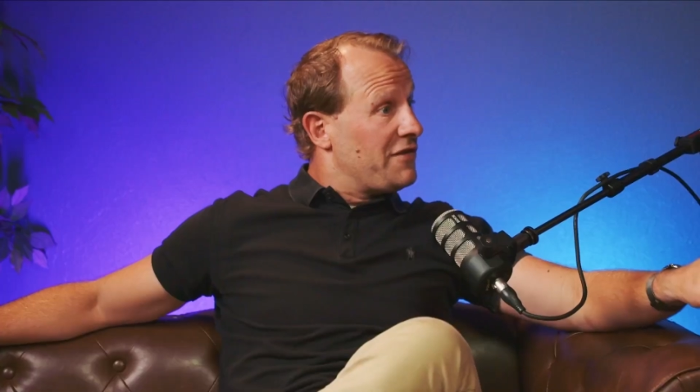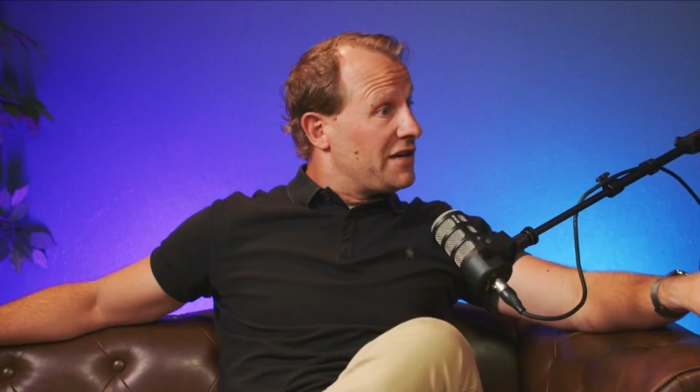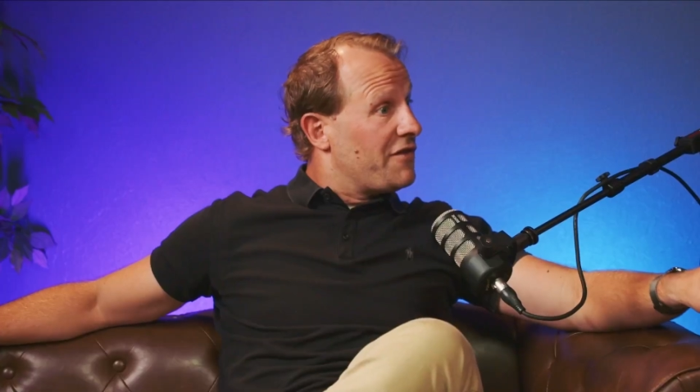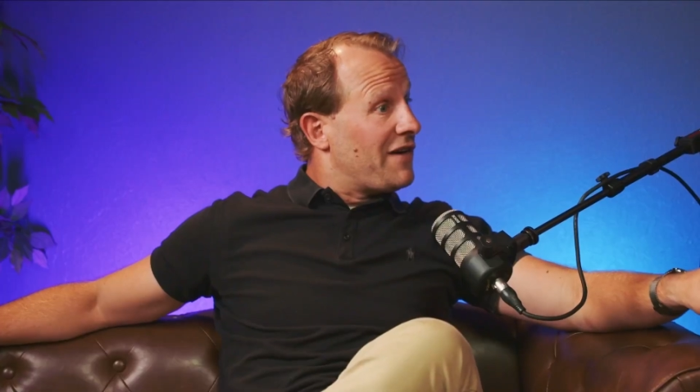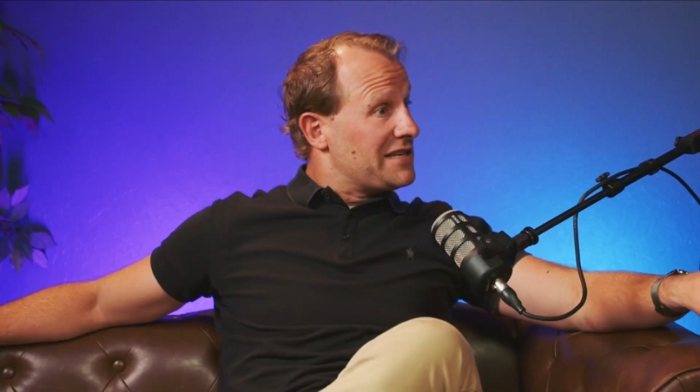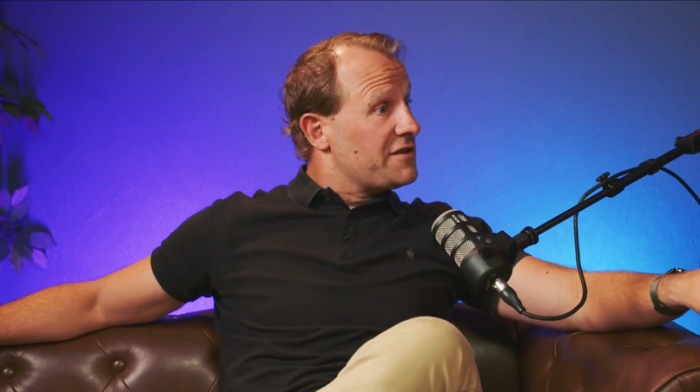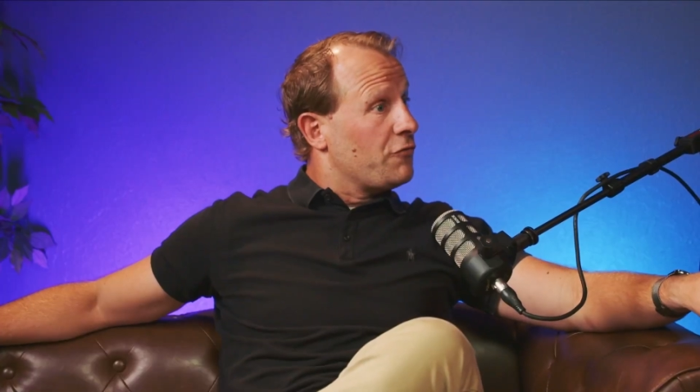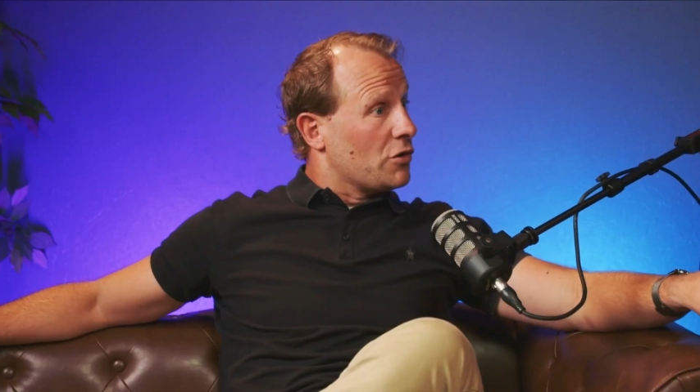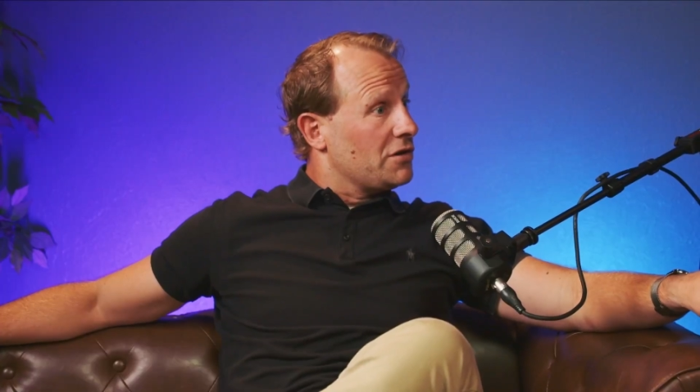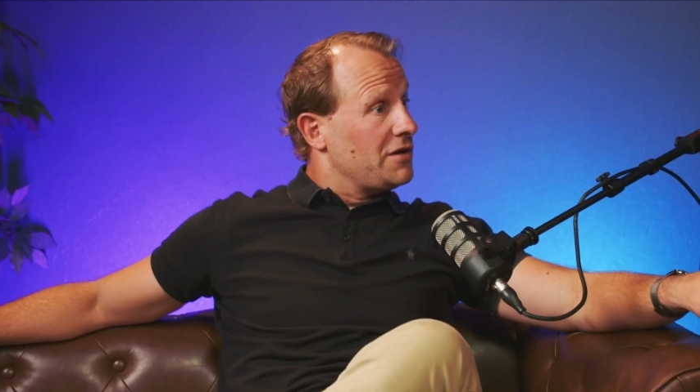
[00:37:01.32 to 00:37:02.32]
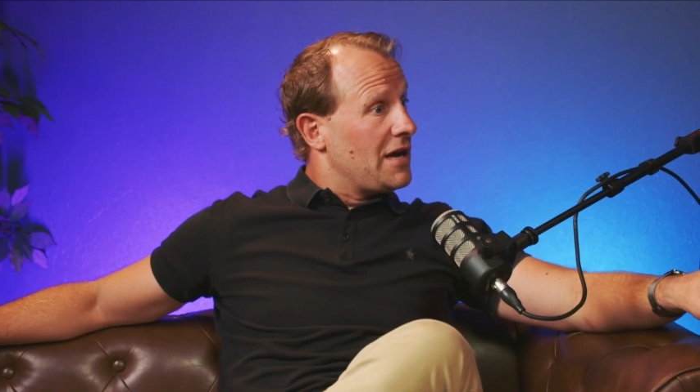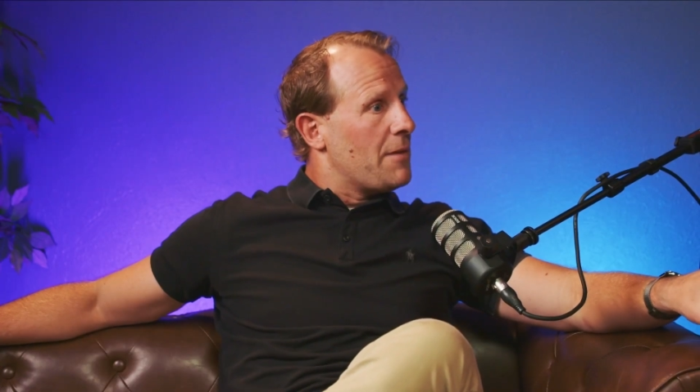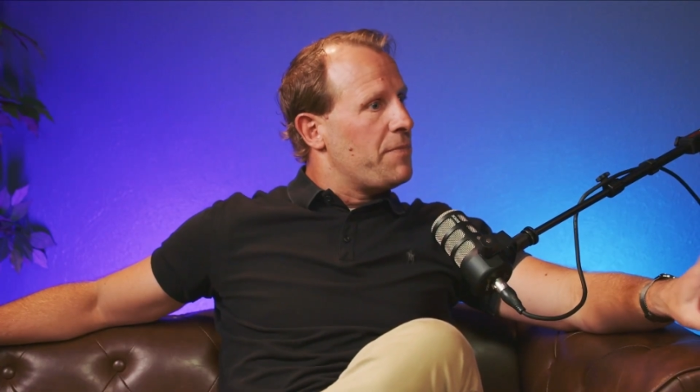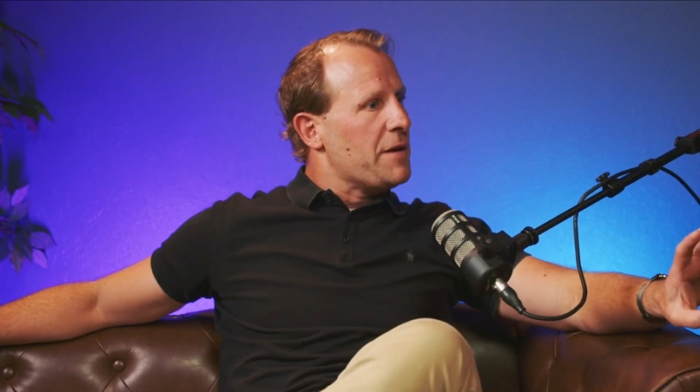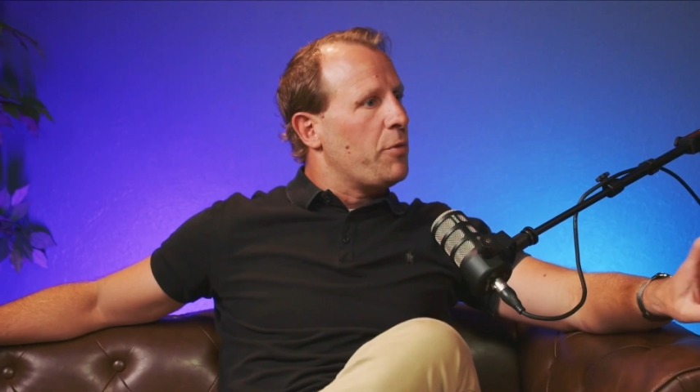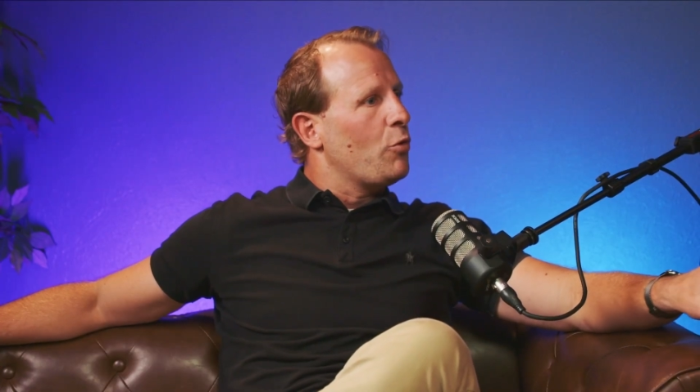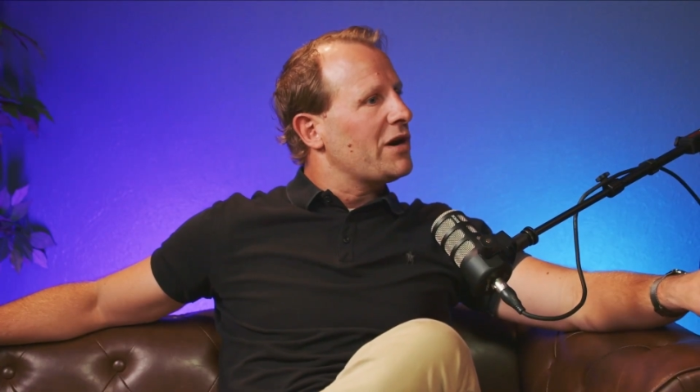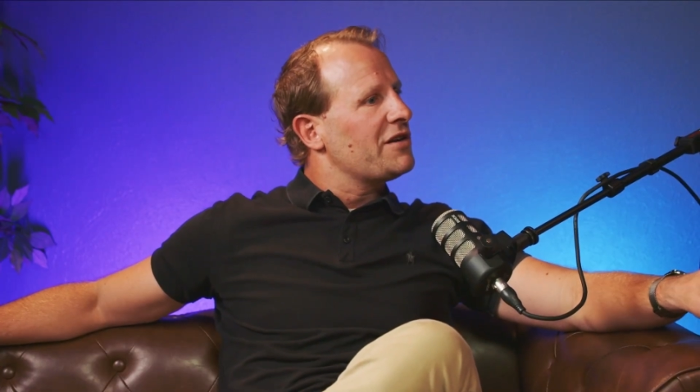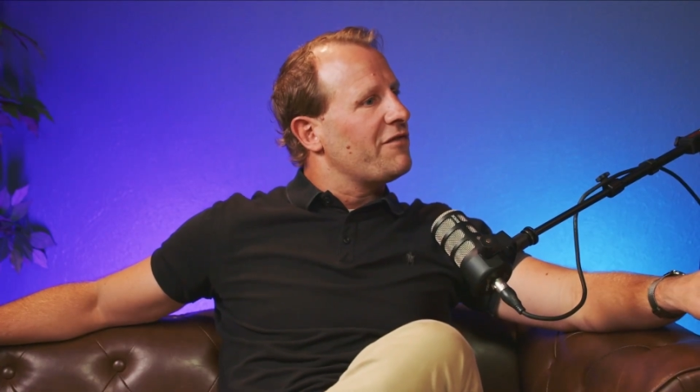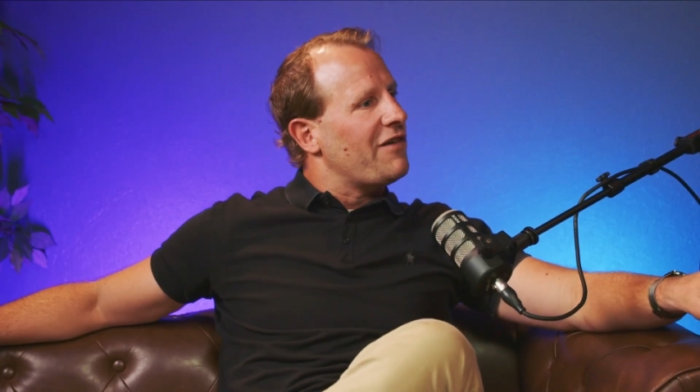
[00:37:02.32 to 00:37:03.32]
a divisive world, and people want
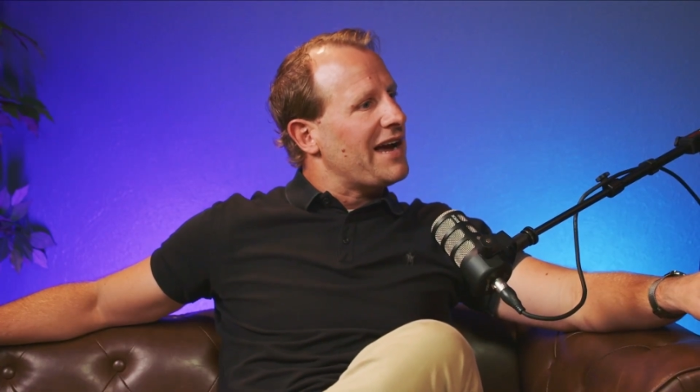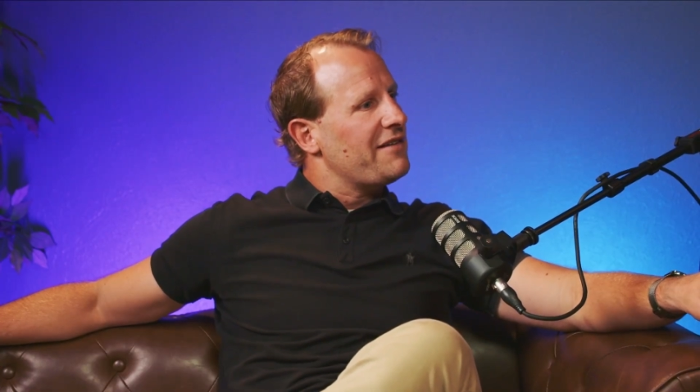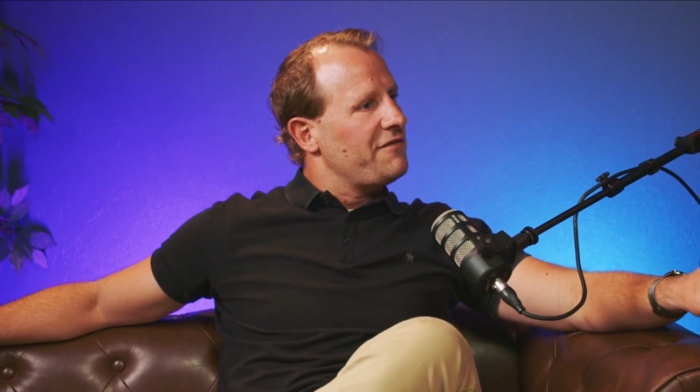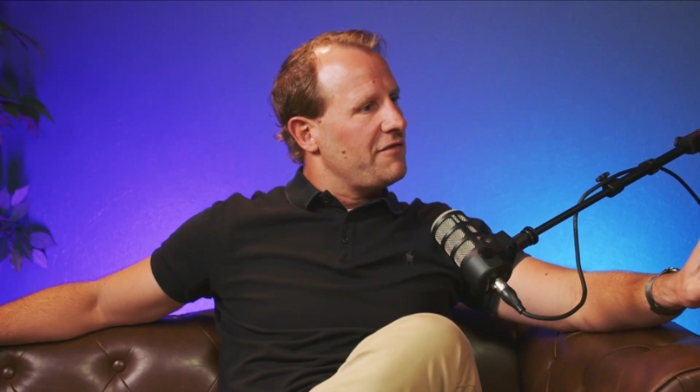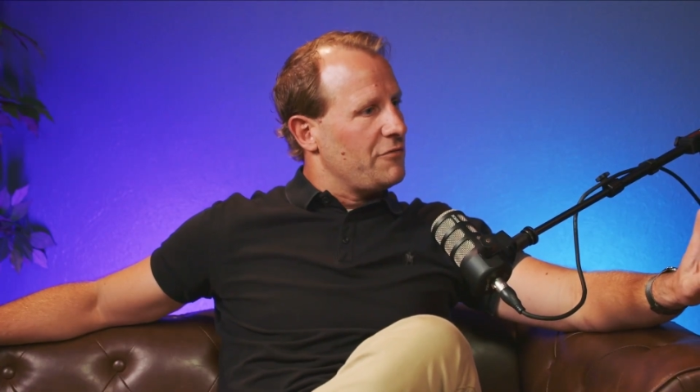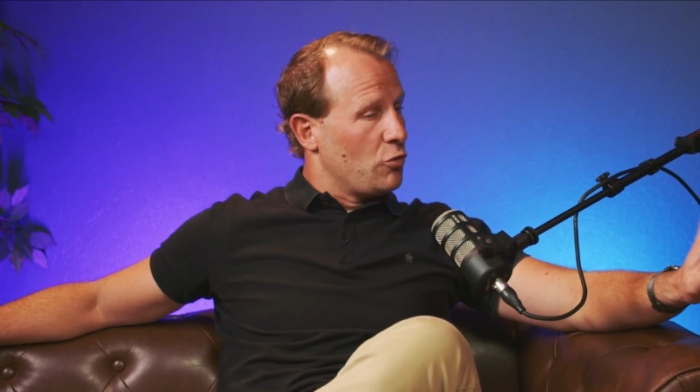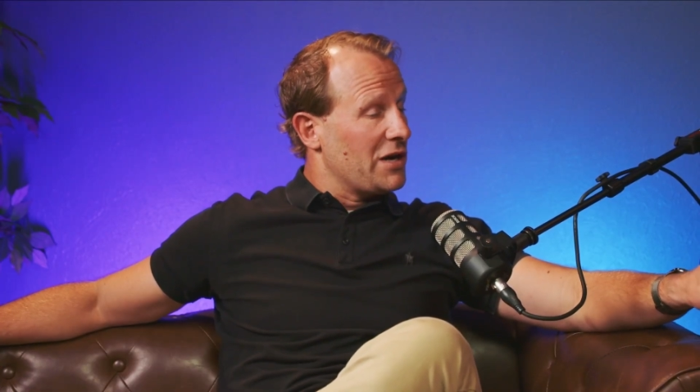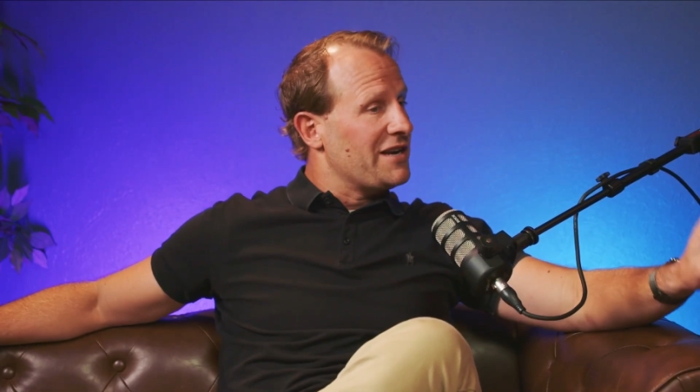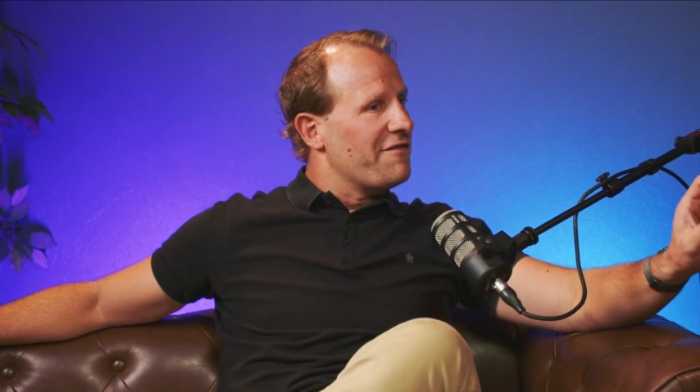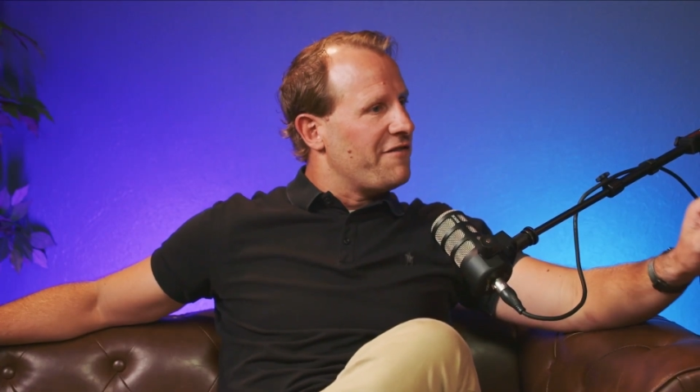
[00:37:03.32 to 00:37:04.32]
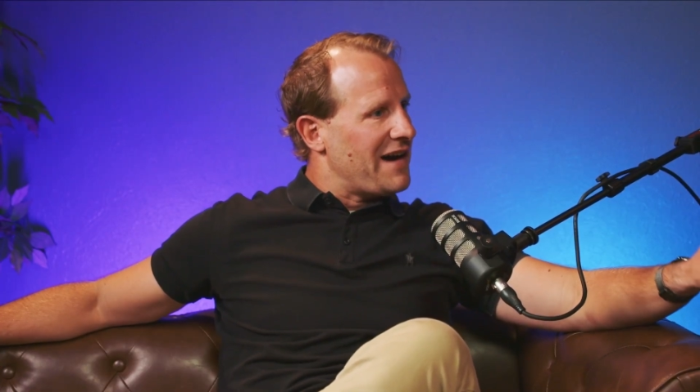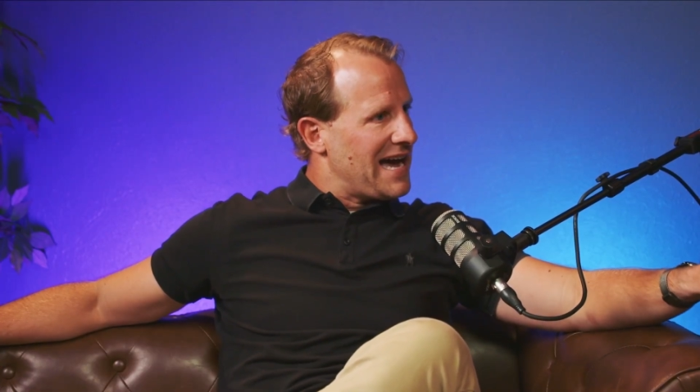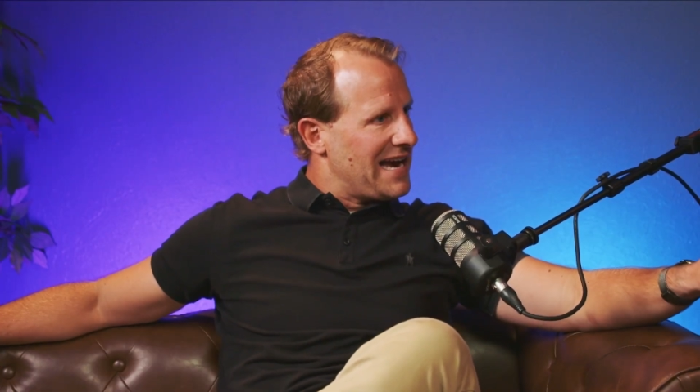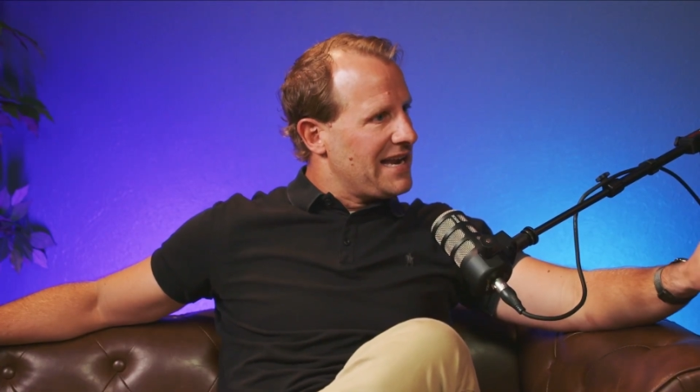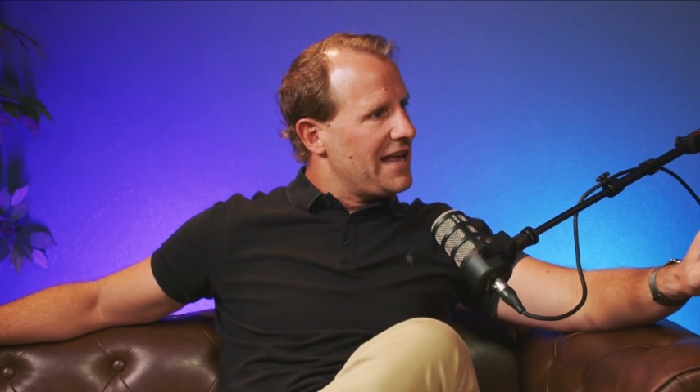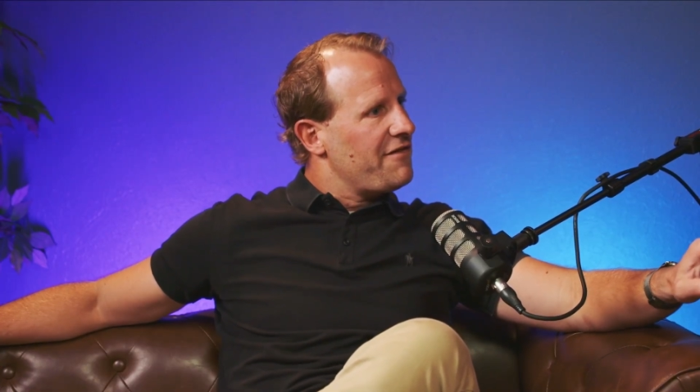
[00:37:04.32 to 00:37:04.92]
to divide and